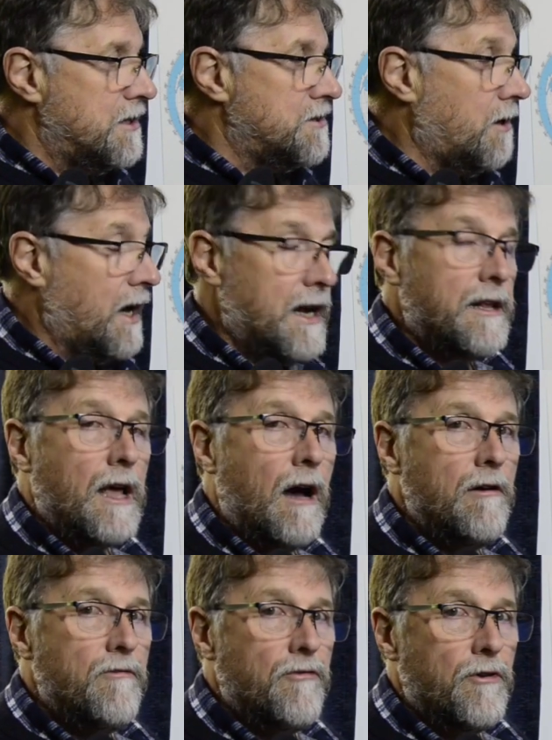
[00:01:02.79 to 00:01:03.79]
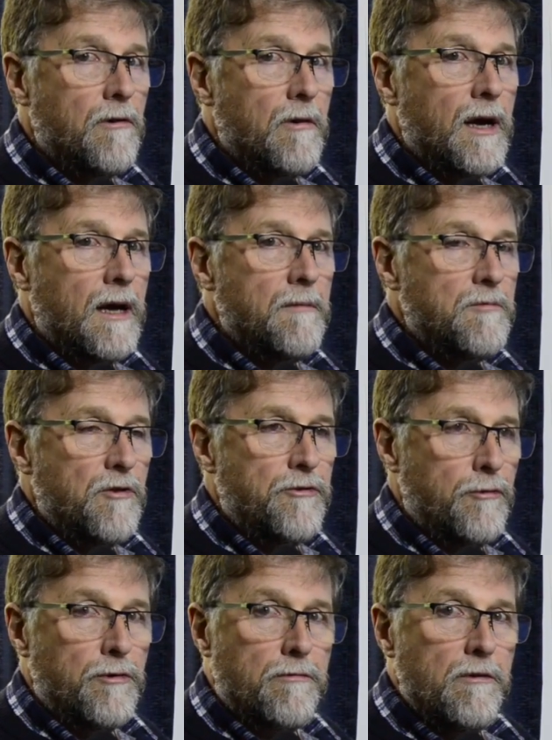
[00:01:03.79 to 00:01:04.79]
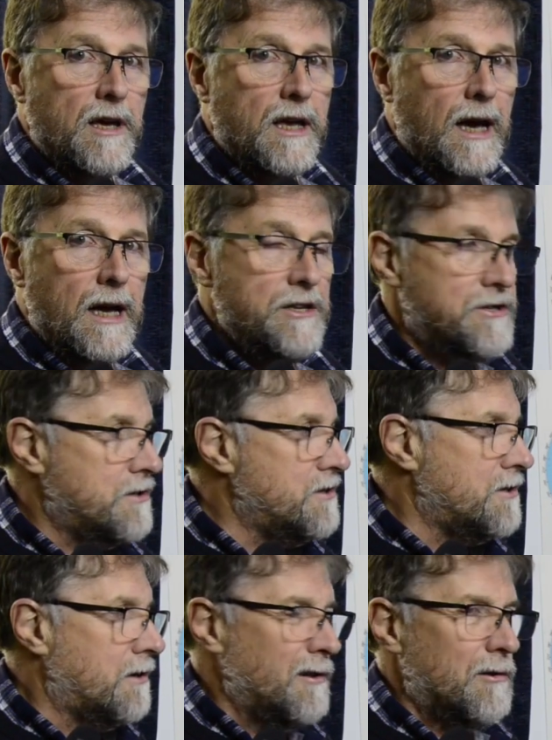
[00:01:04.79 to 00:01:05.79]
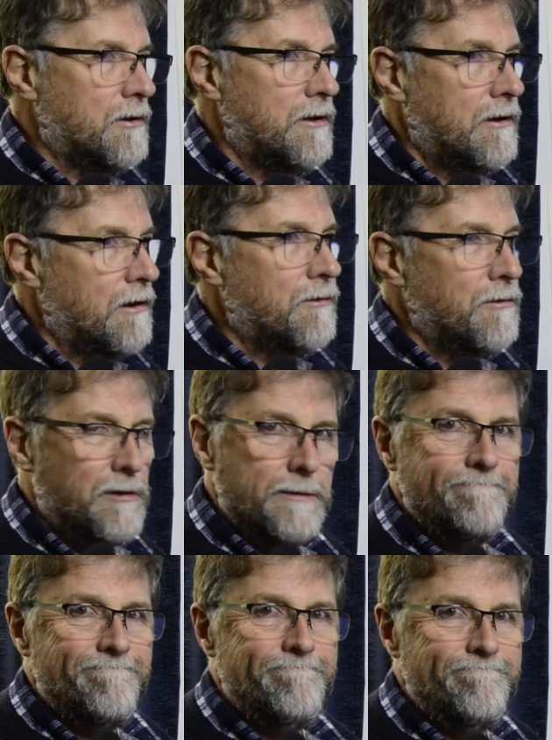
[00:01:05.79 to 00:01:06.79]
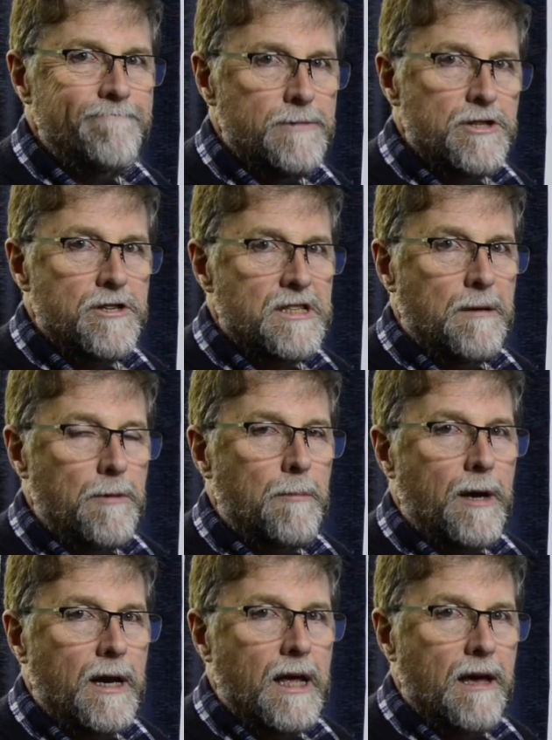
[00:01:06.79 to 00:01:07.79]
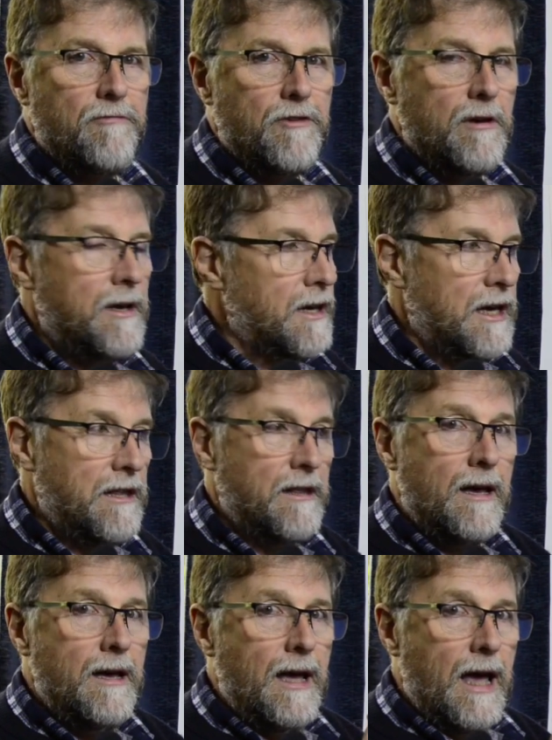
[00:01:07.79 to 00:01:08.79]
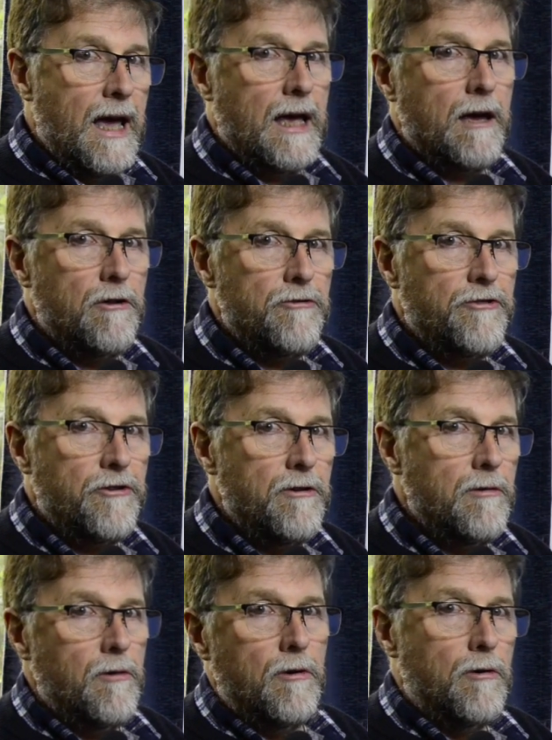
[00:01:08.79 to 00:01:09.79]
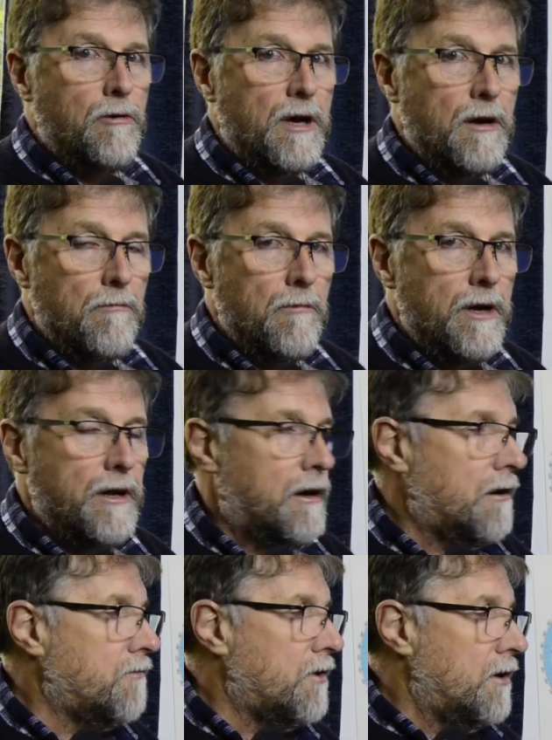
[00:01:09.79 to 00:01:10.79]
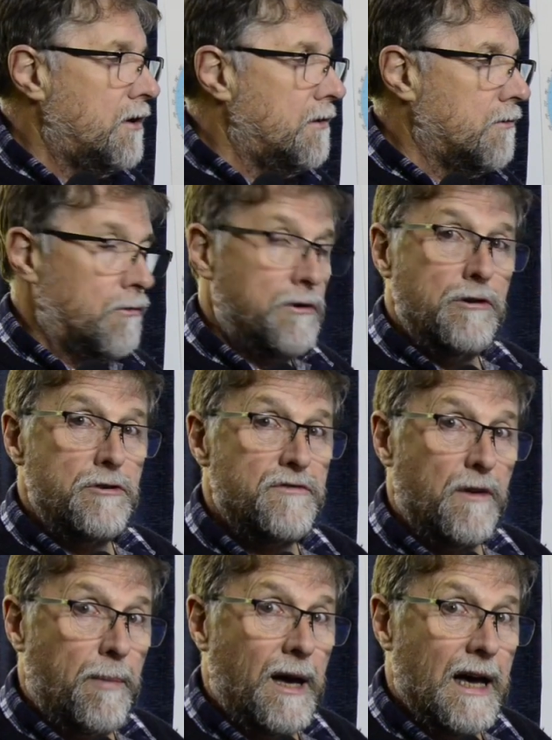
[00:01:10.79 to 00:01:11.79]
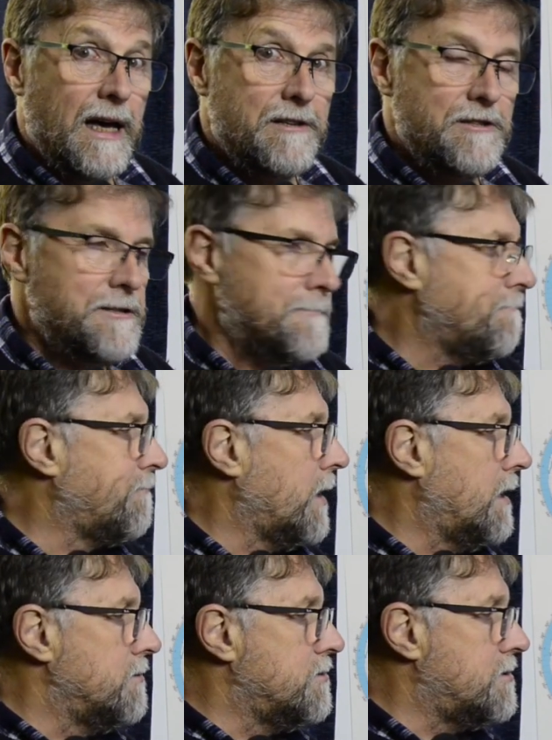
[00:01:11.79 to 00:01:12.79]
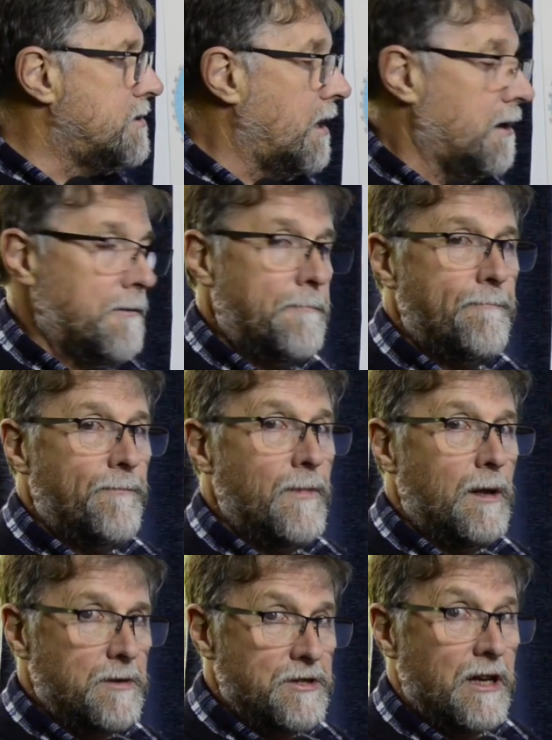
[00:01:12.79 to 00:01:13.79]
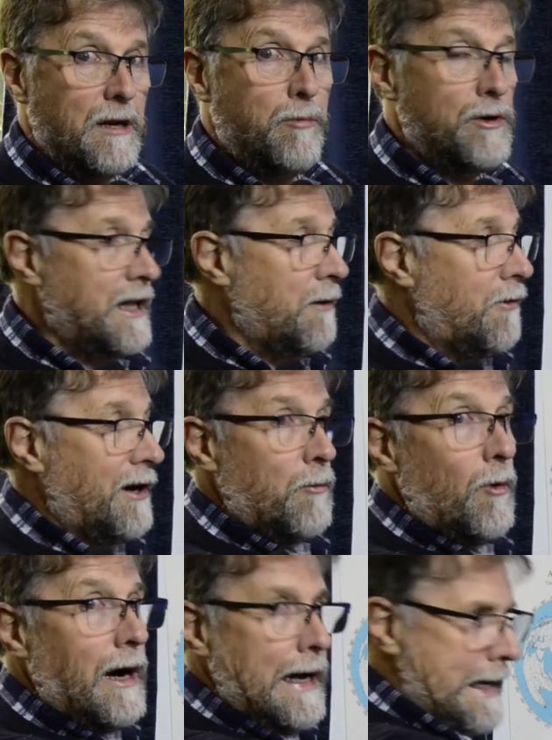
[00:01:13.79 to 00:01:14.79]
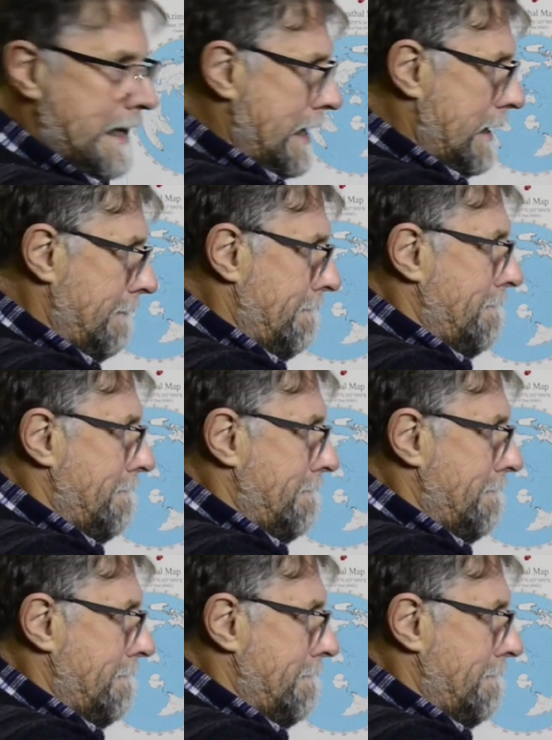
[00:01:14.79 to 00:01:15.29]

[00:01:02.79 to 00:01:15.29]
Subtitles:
So I had it going for 2 or 3 occasions, and I looked at it and I thought, this is something I'm going to have to either hang on to or get rid of or use for parts. So I'm just going to put that one away.